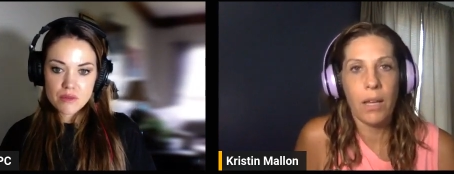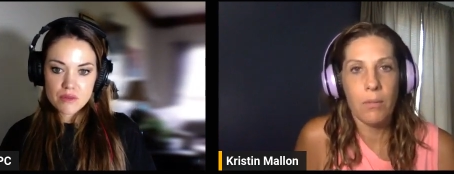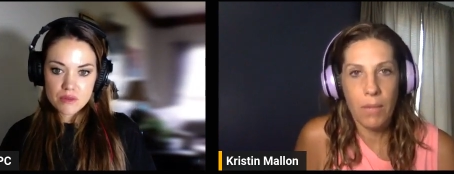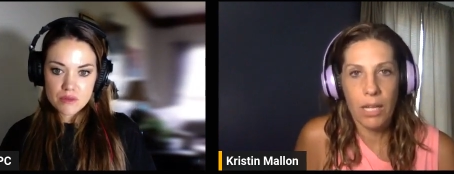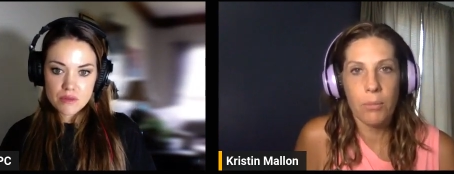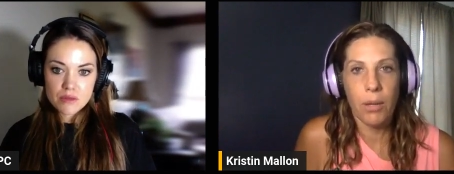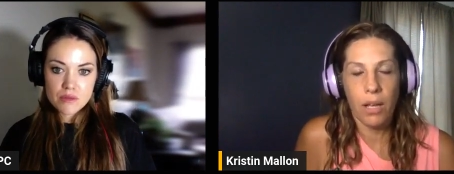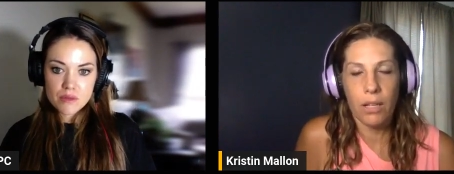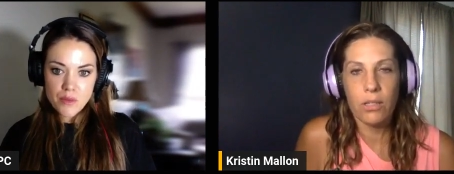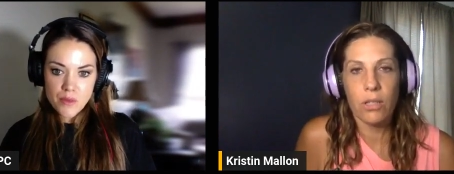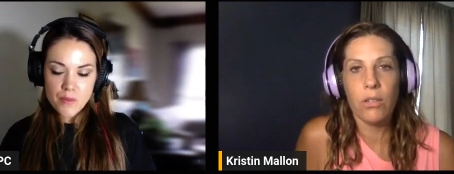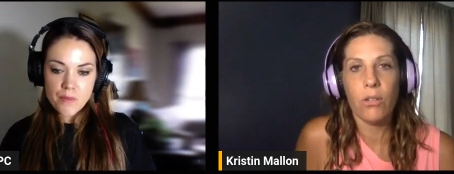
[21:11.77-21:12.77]
Speaker 1: a
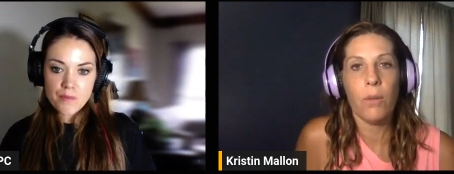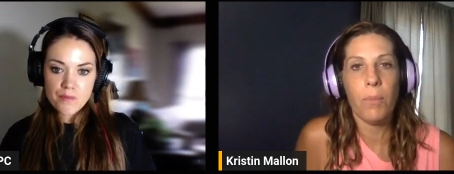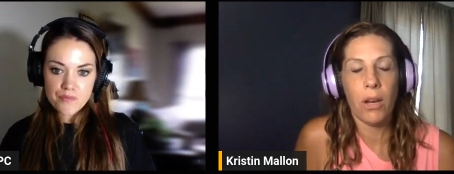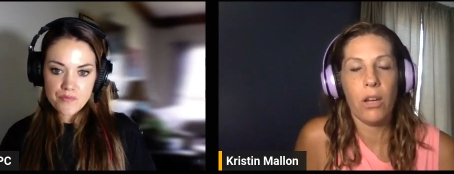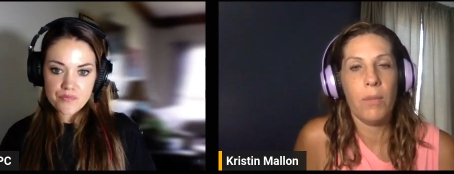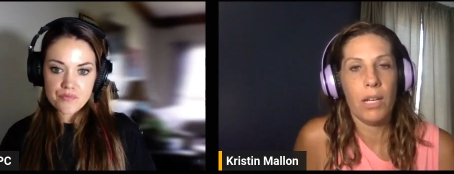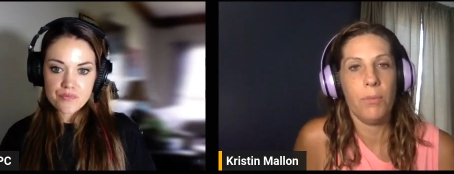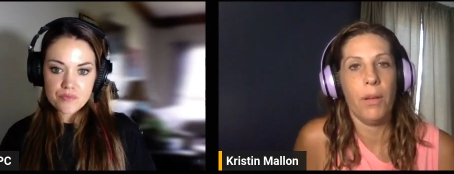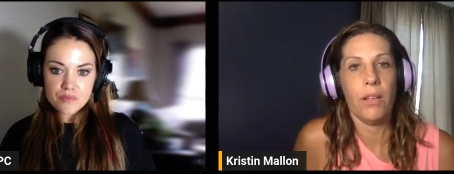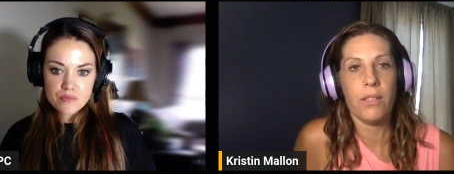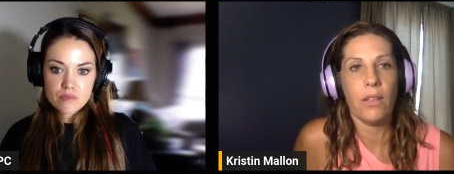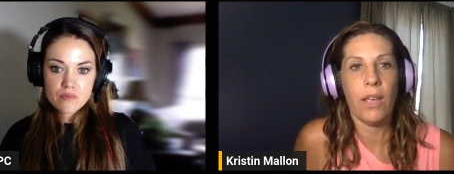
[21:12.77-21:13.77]
menopausal or a
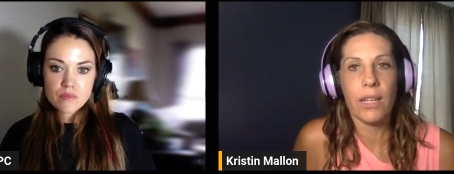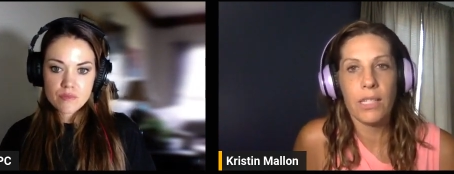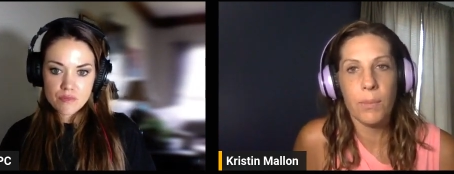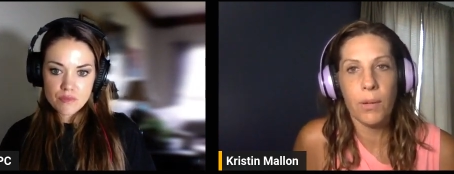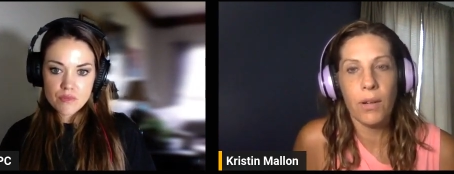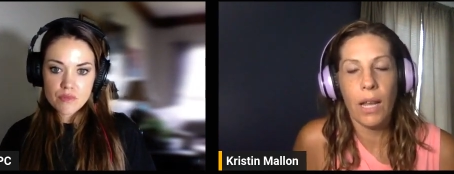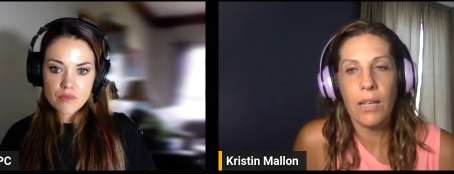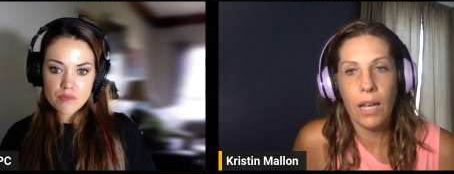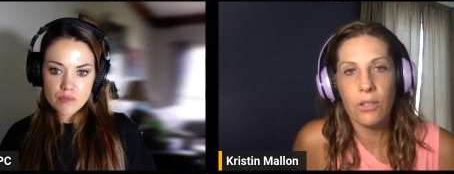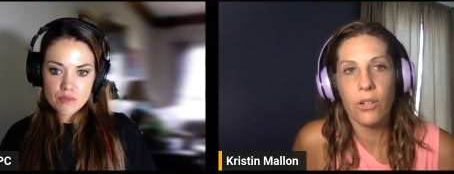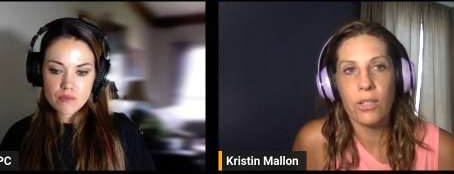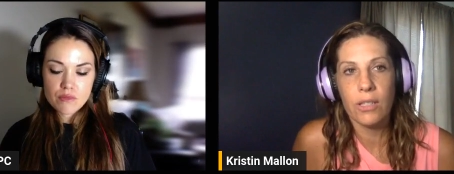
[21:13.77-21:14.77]
perimenopausal expert and
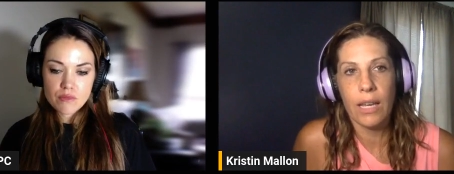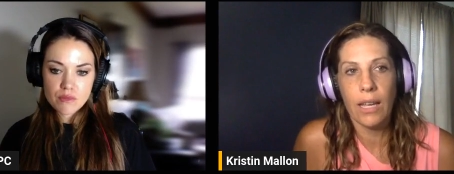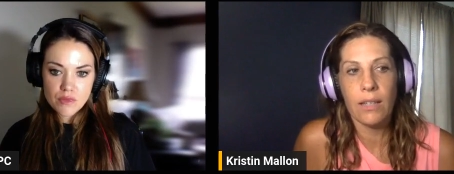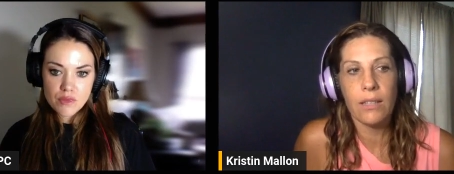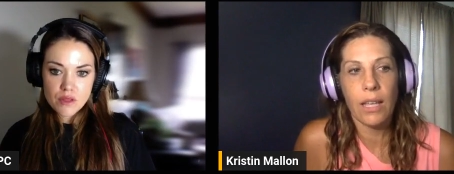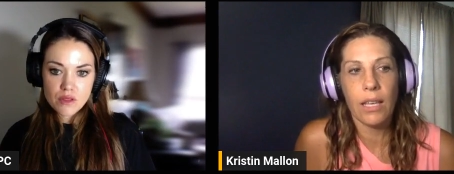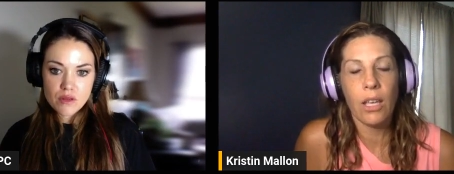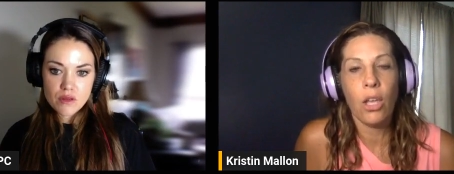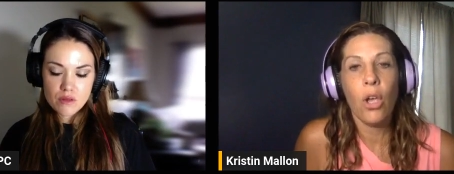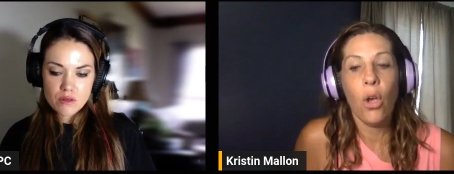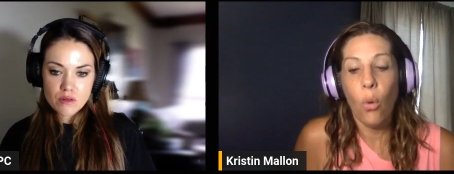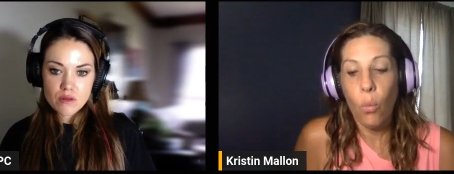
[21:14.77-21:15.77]
understand like
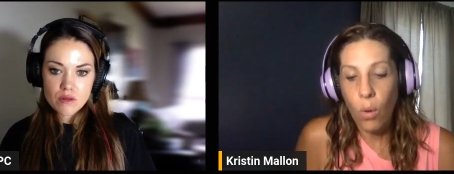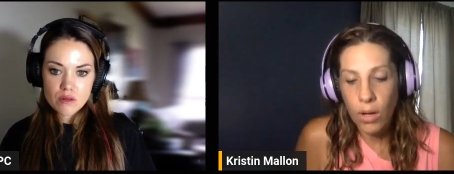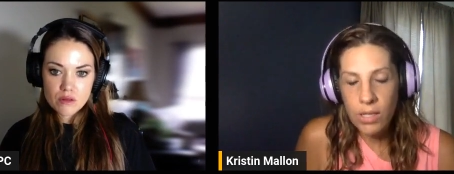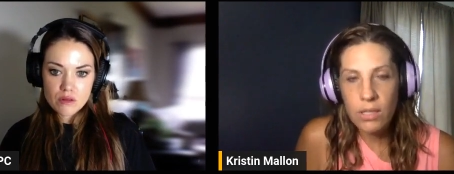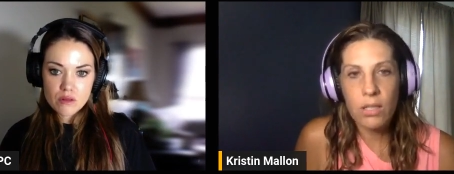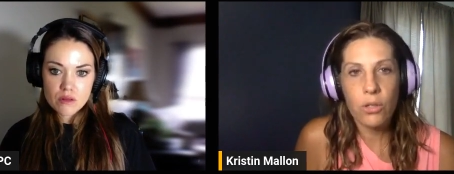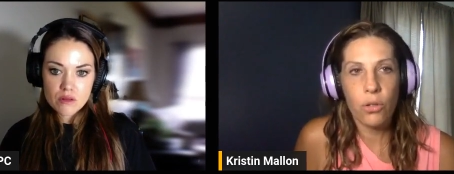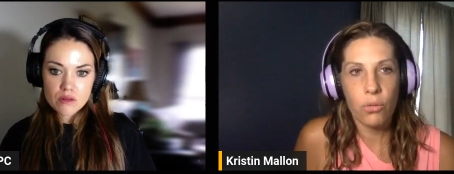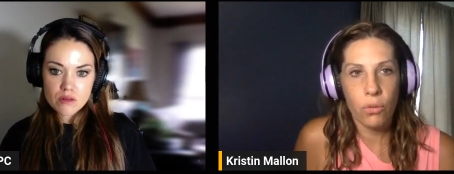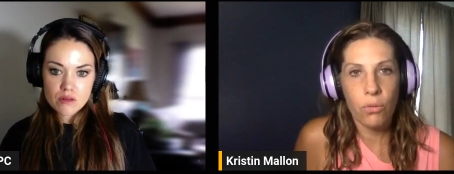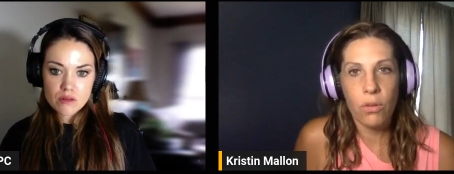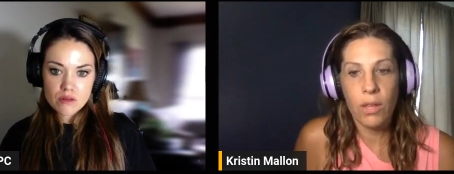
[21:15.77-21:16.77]
what is the
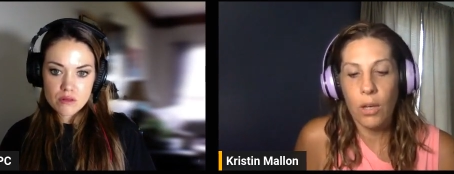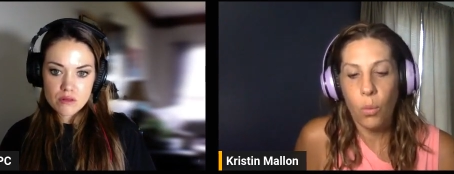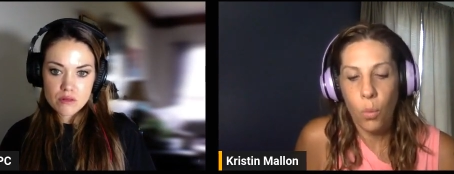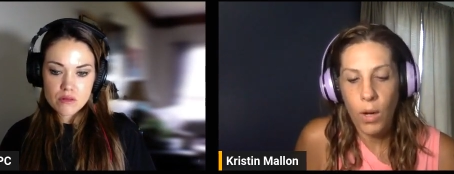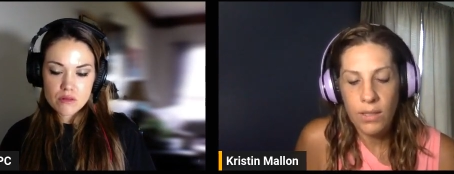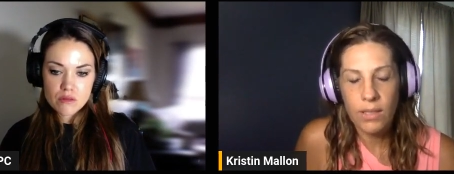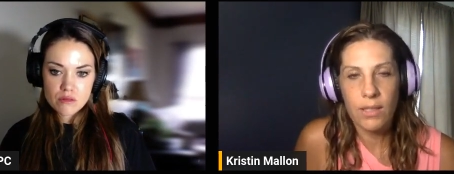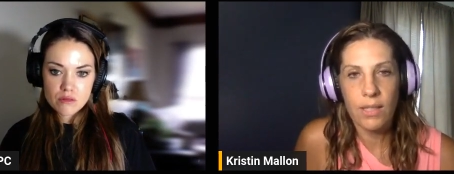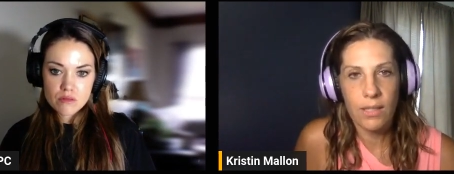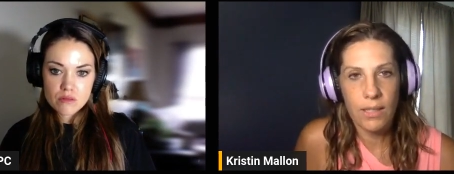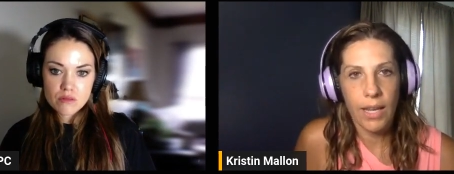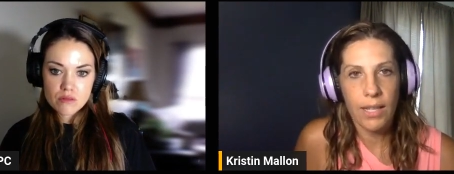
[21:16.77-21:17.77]
truth like what does
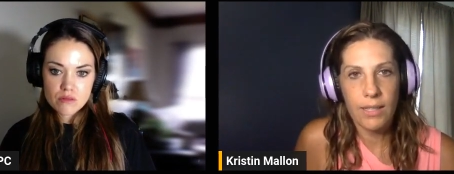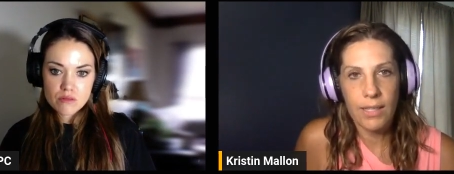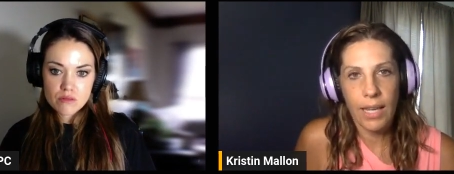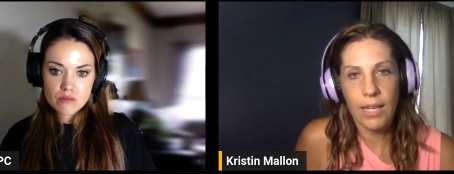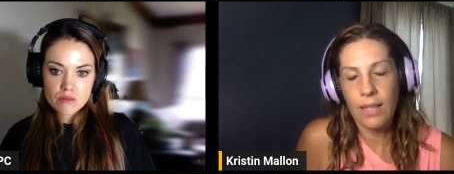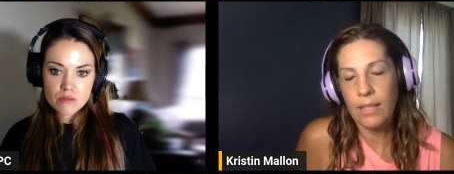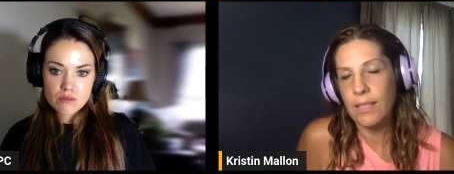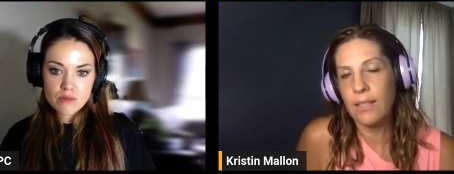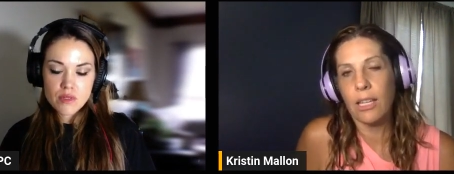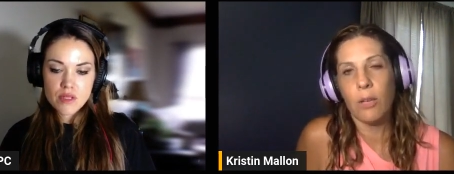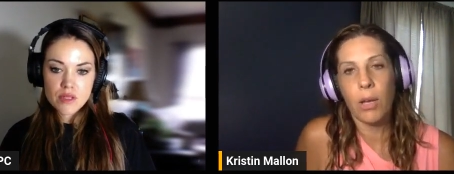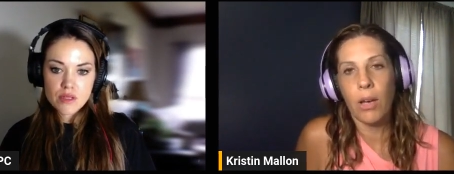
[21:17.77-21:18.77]
the science say and that's the
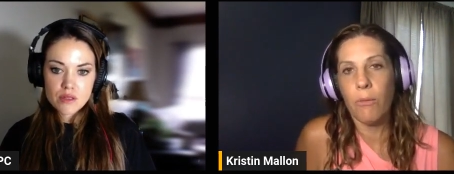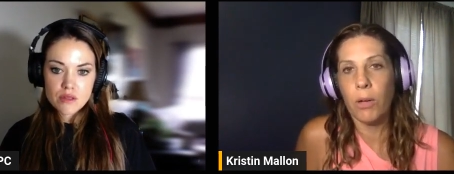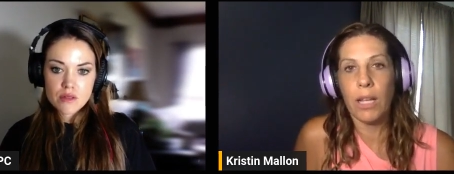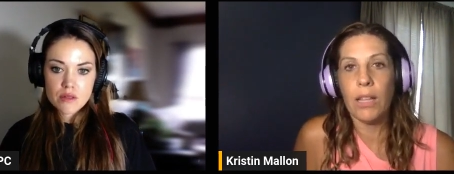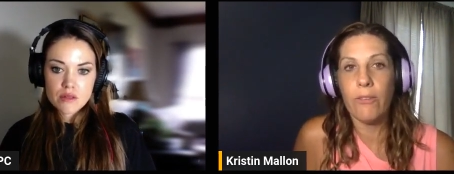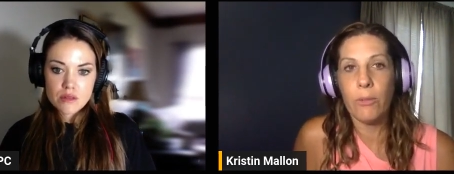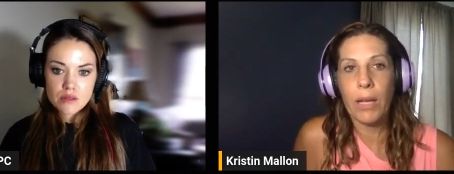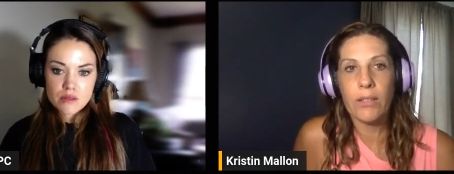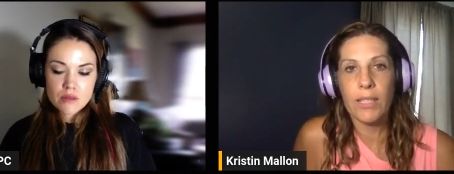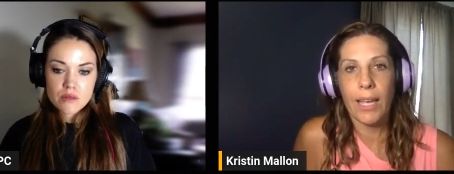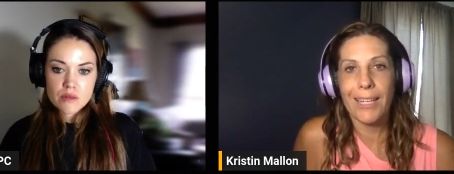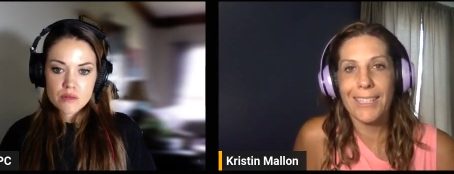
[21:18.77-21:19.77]
thing about what i love
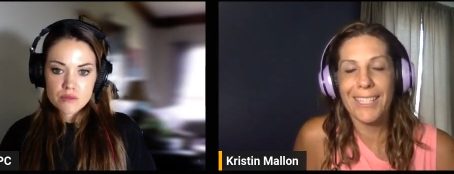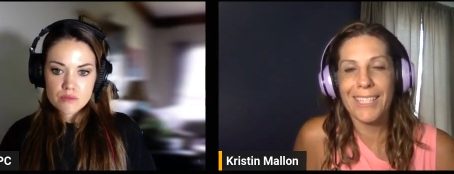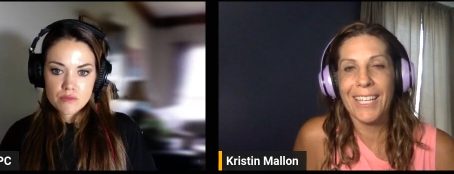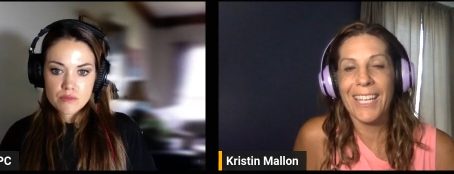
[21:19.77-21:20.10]
about science is